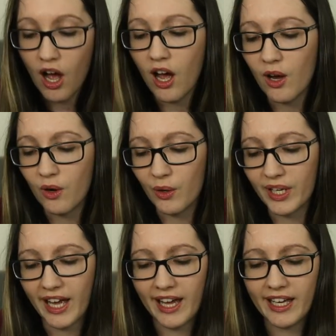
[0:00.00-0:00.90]
Oh,
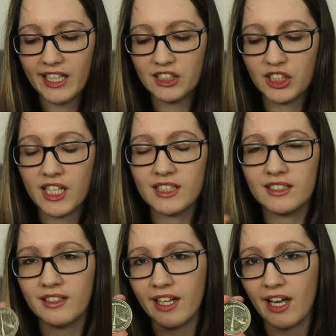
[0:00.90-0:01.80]
okay. It's
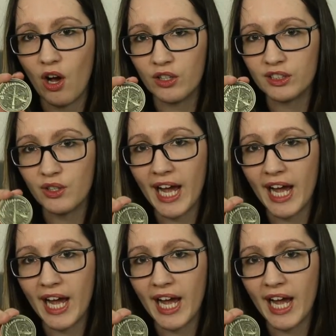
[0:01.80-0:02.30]
just they also